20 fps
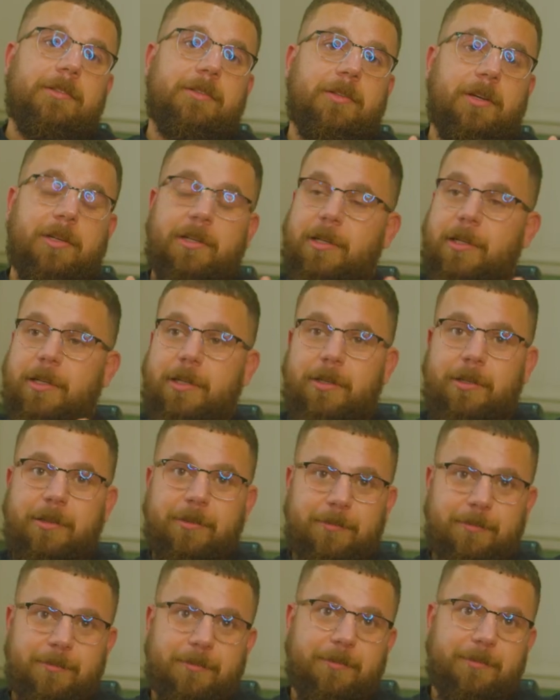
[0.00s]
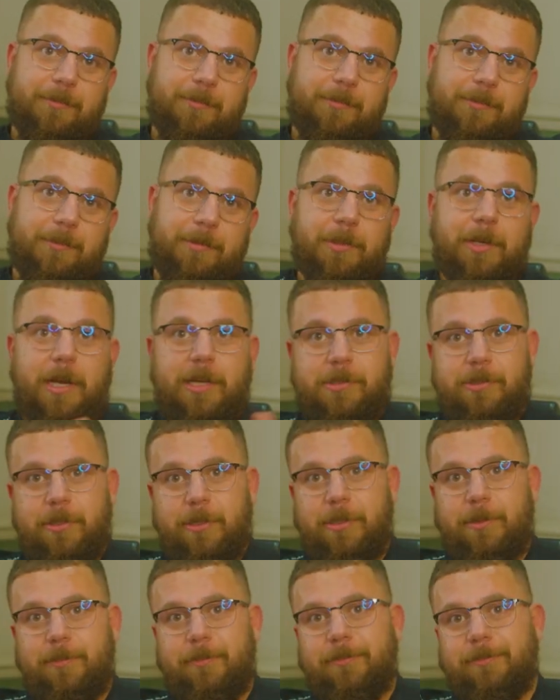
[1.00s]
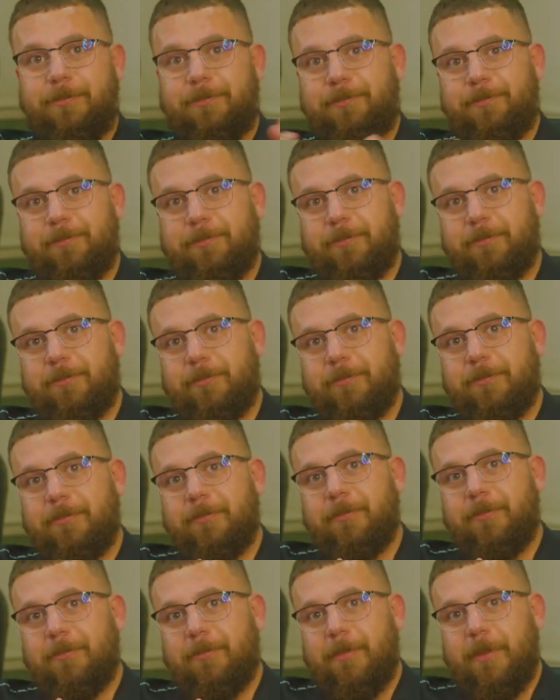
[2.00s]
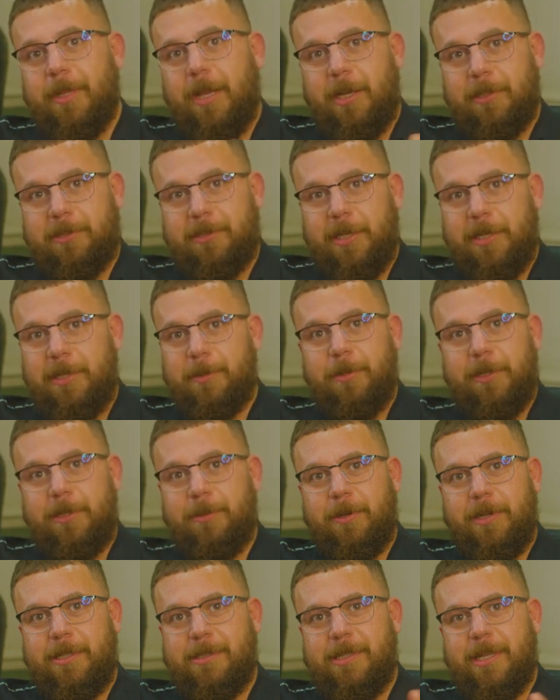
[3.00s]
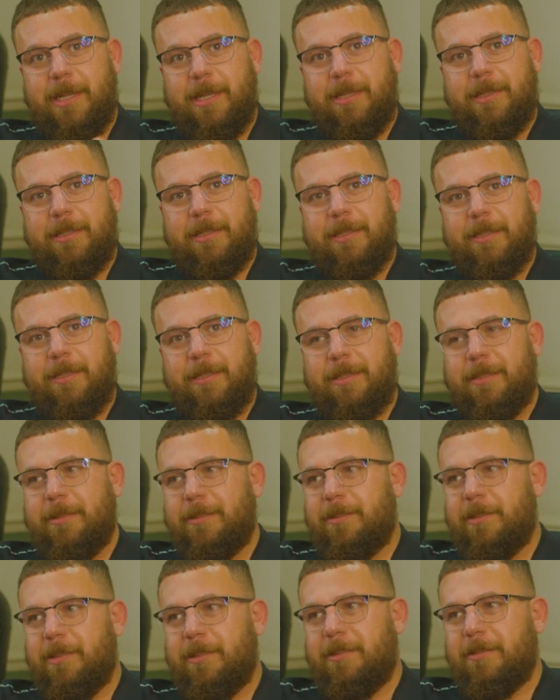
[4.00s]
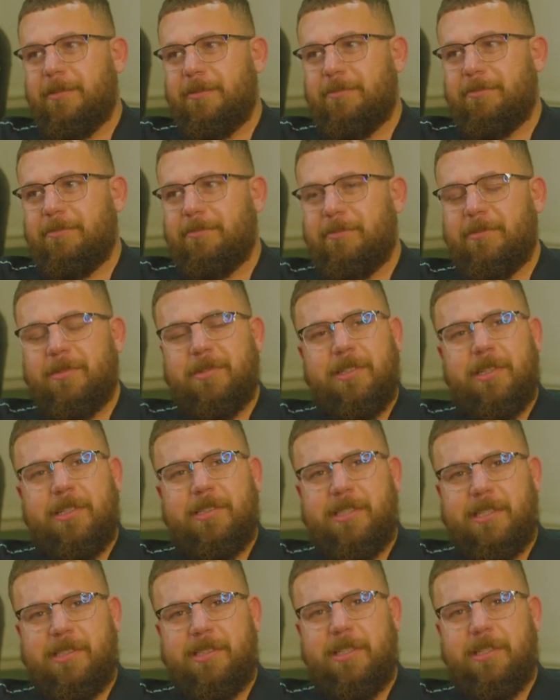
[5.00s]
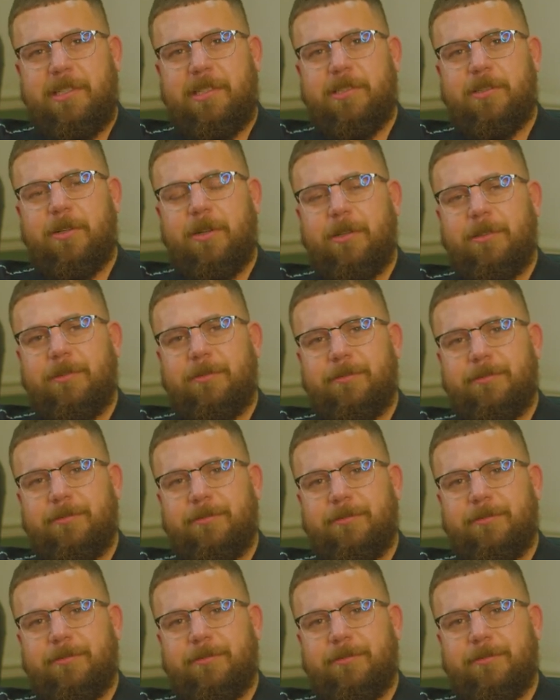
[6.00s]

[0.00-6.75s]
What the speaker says: Tony Leo. You guys know him. I trained him when he was like 16 years old.